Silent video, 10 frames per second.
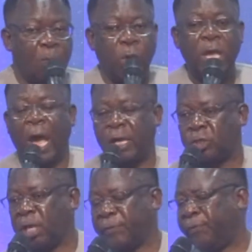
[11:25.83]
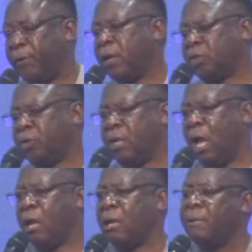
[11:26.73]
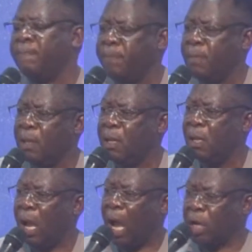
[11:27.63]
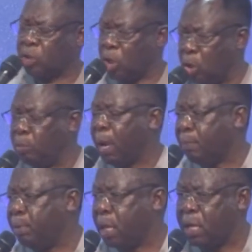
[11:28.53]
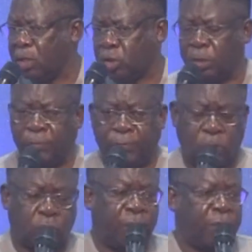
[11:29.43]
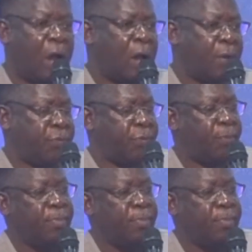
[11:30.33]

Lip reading: We are suffering today as human beings on the face of the earth